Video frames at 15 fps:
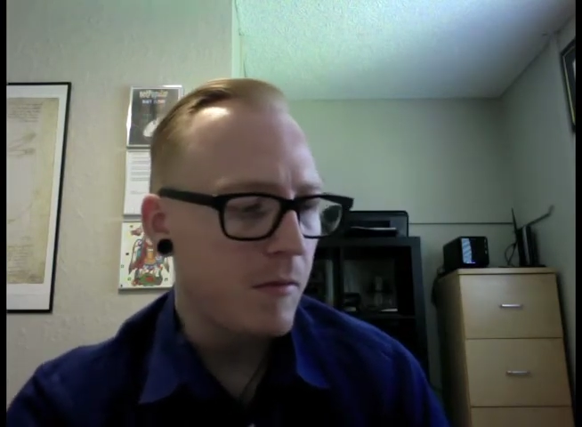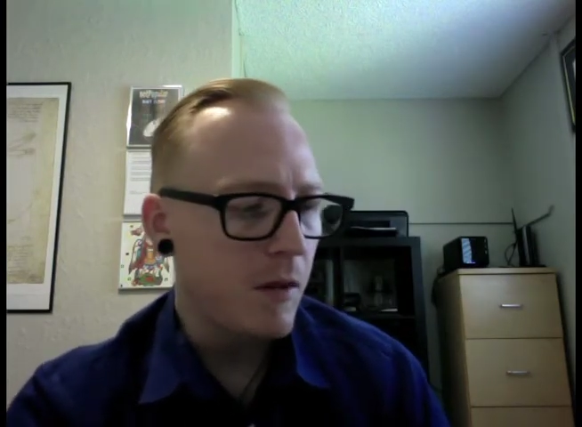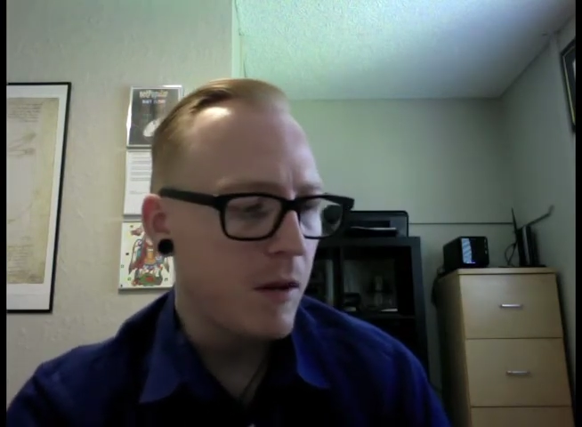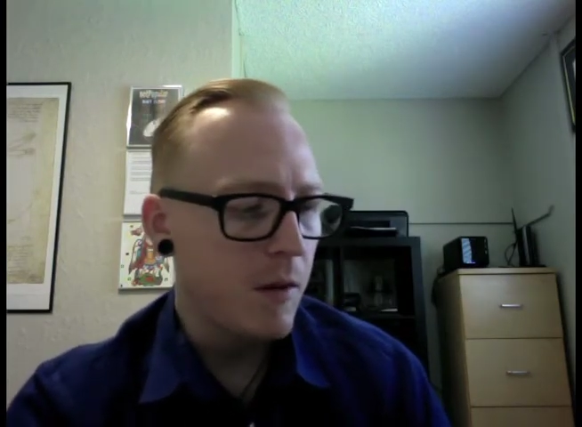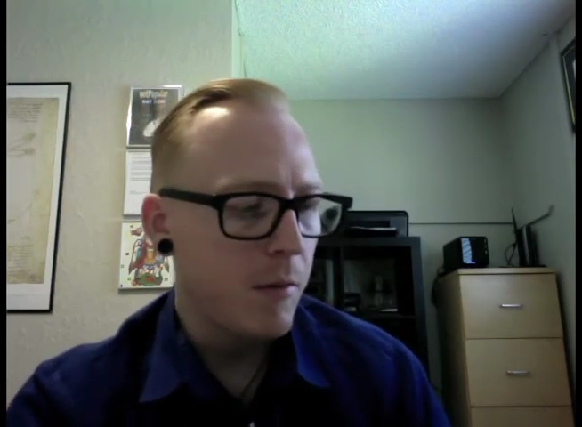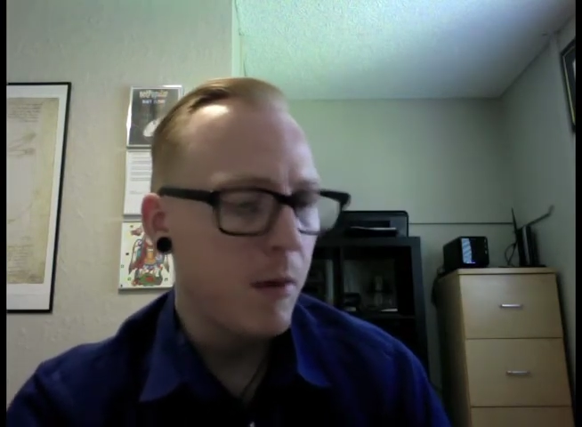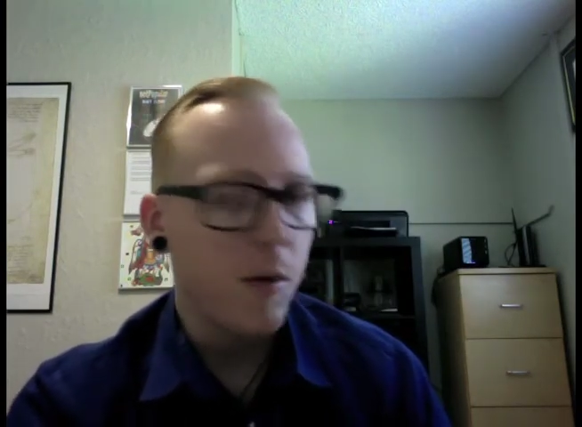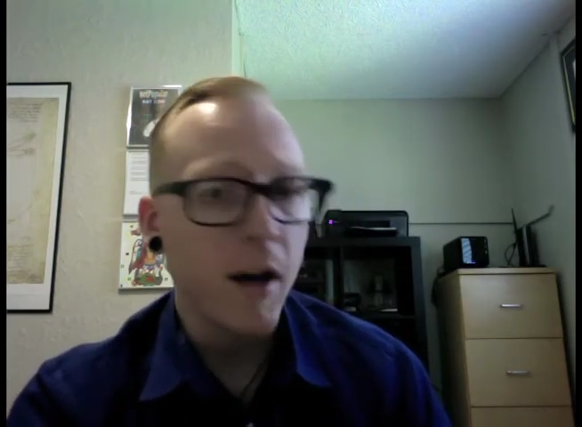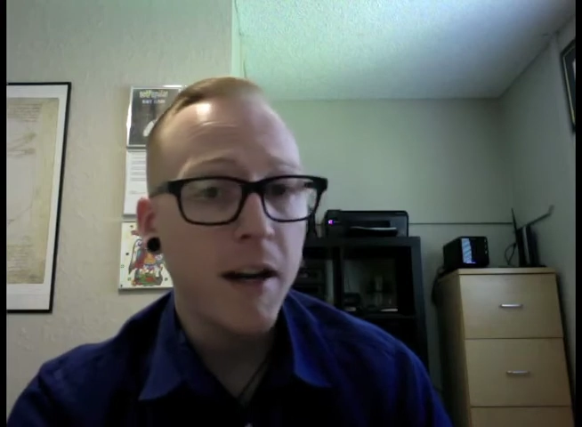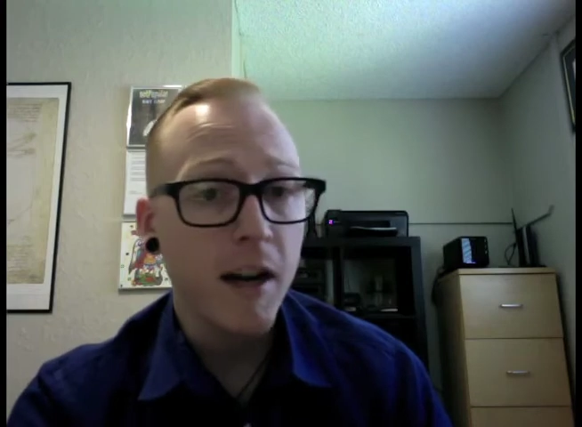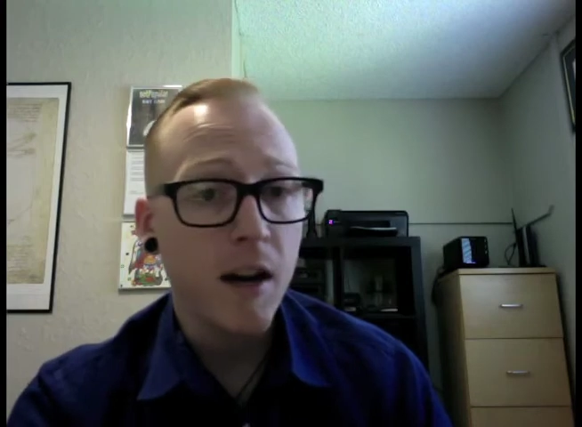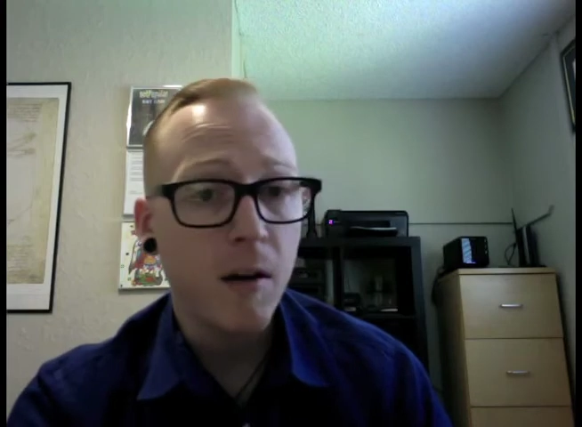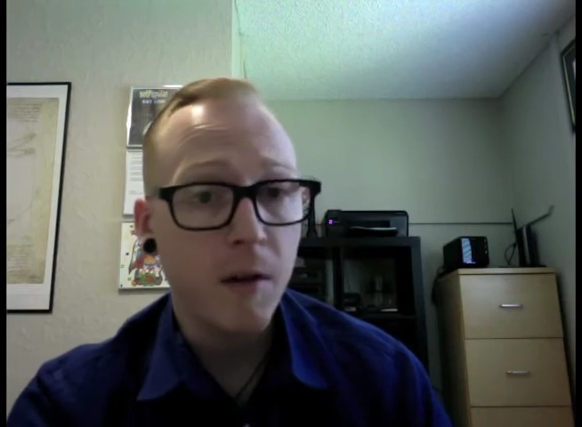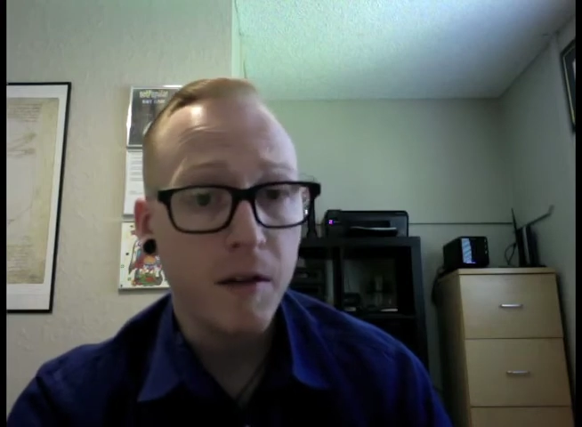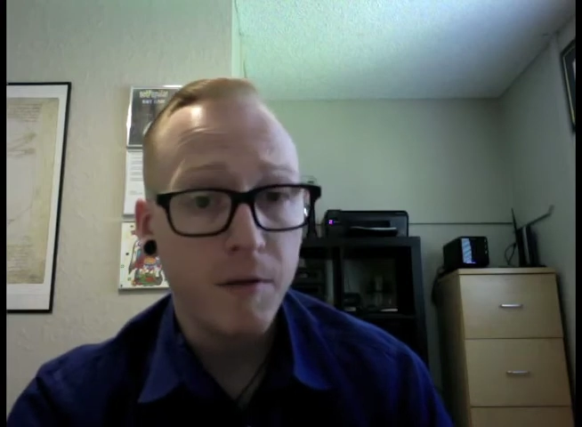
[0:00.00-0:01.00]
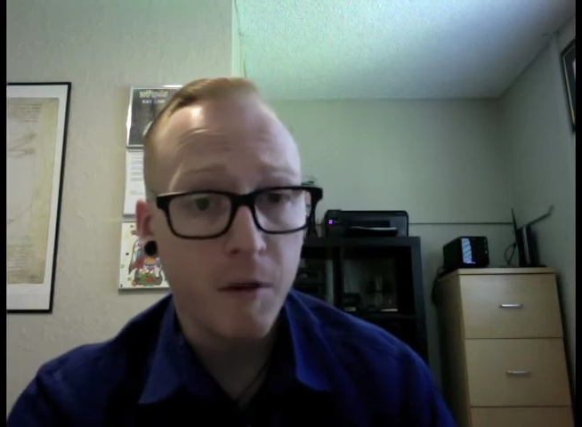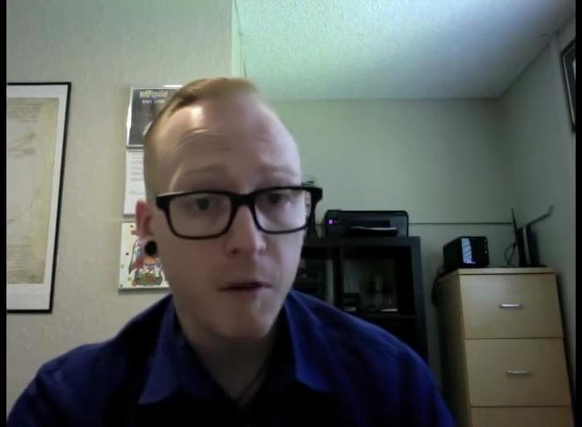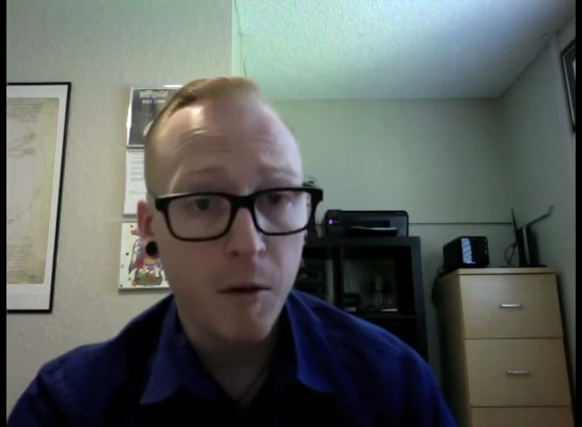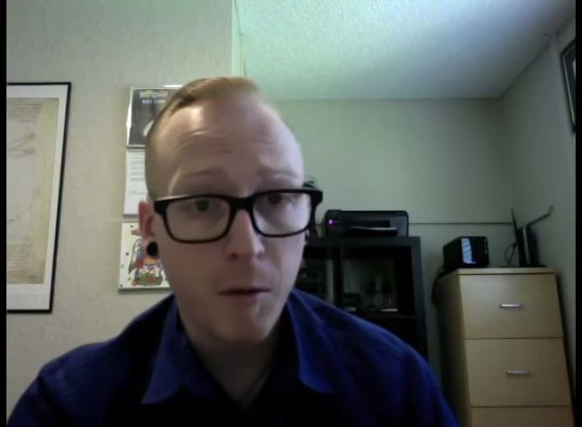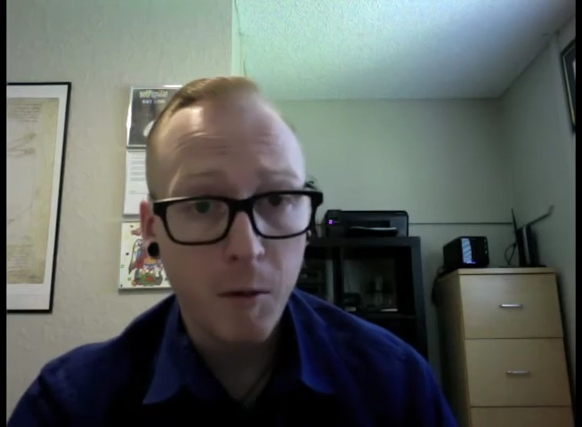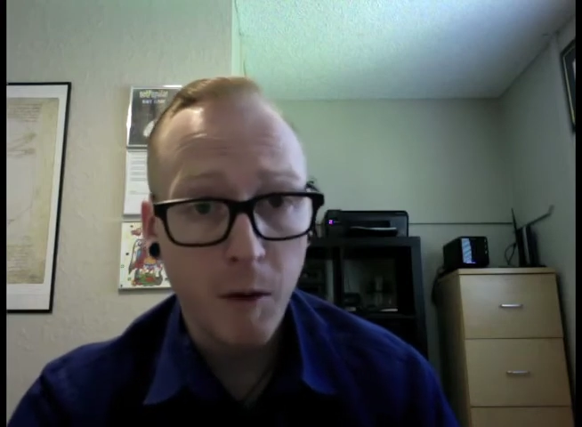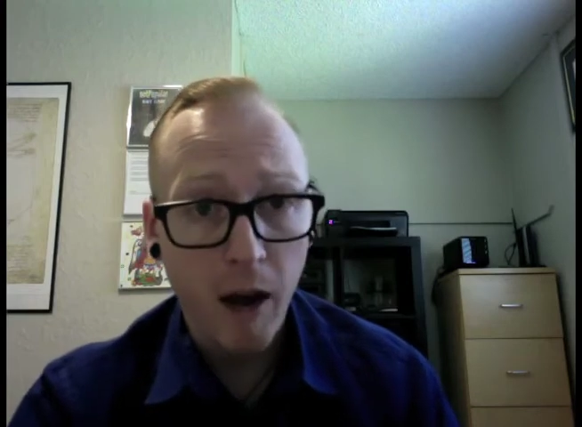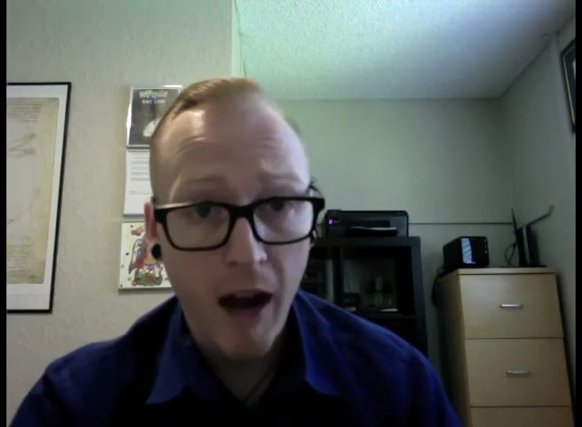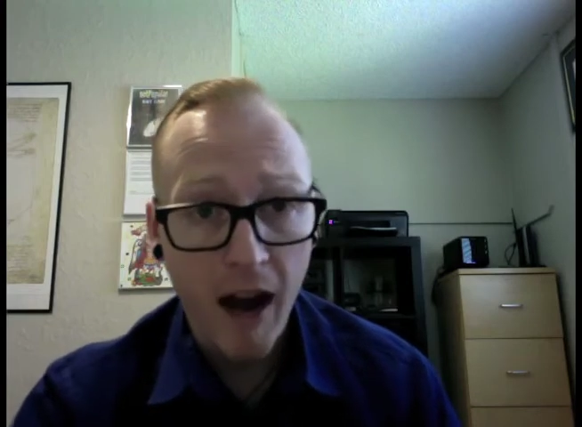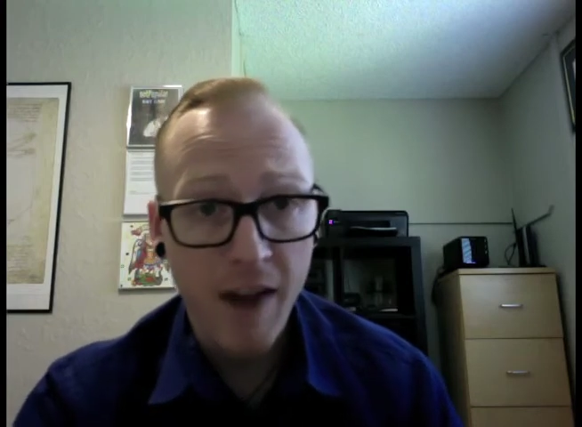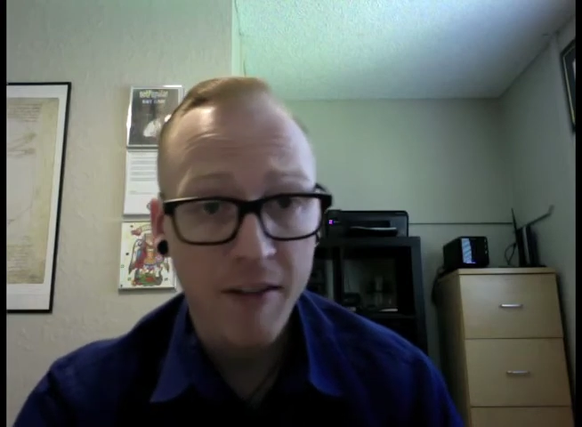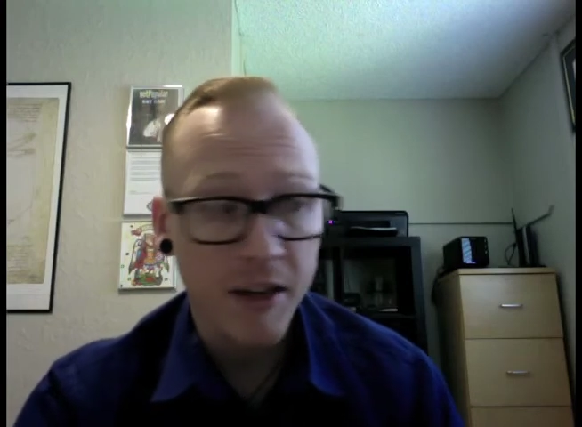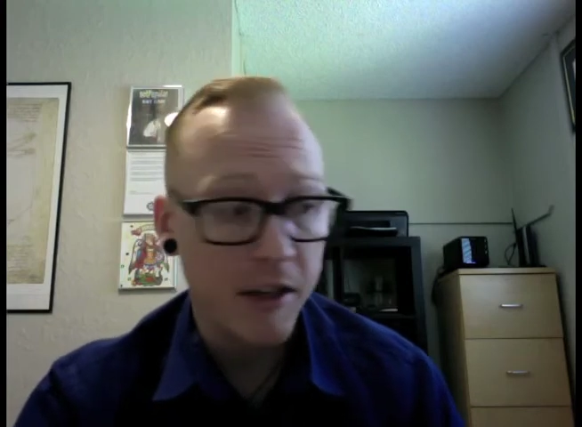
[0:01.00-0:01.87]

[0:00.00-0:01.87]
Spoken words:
But right now, if you haven't